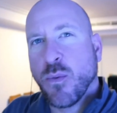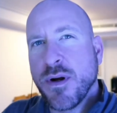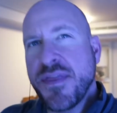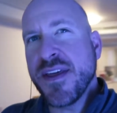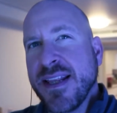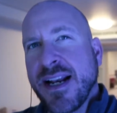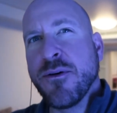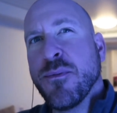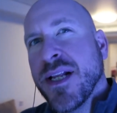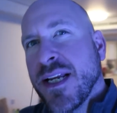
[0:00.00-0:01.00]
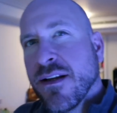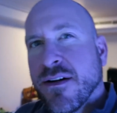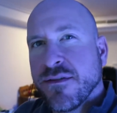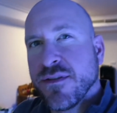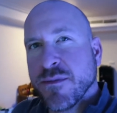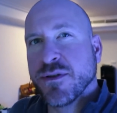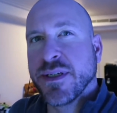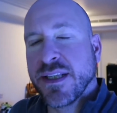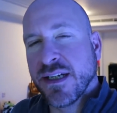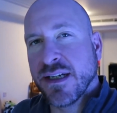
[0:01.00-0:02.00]
One thing that I really learned from
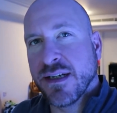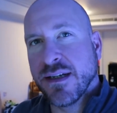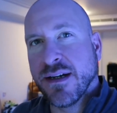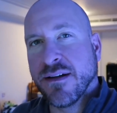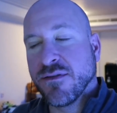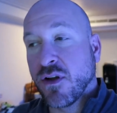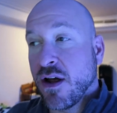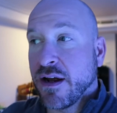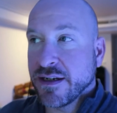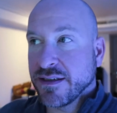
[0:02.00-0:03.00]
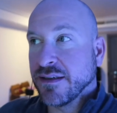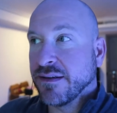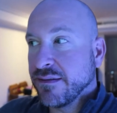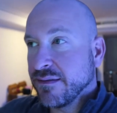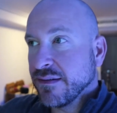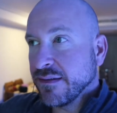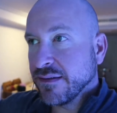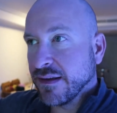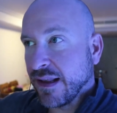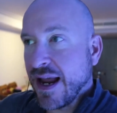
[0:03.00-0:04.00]
doing the uh, vlogs in
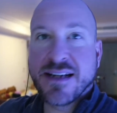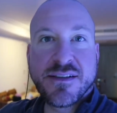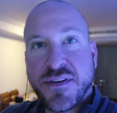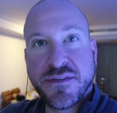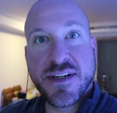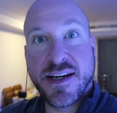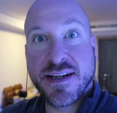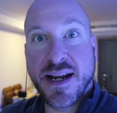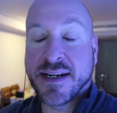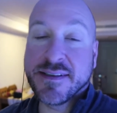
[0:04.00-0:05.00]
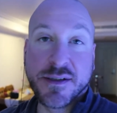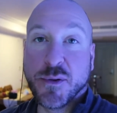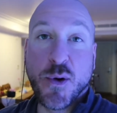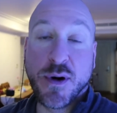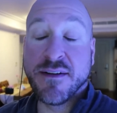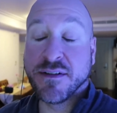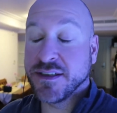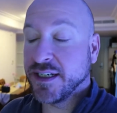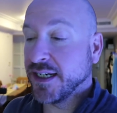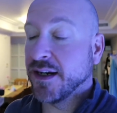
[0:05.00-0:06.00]
the last 15 days, you won't ever
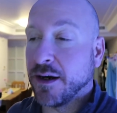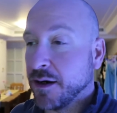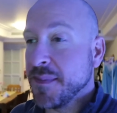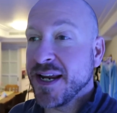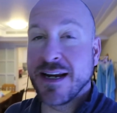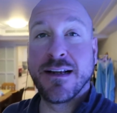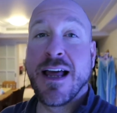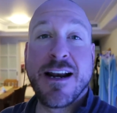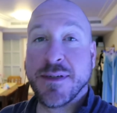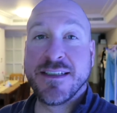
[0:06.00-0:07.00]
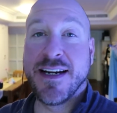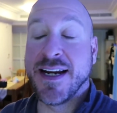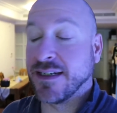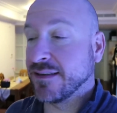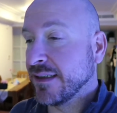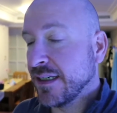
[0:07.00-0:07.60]
see, are making a lot of mistakes.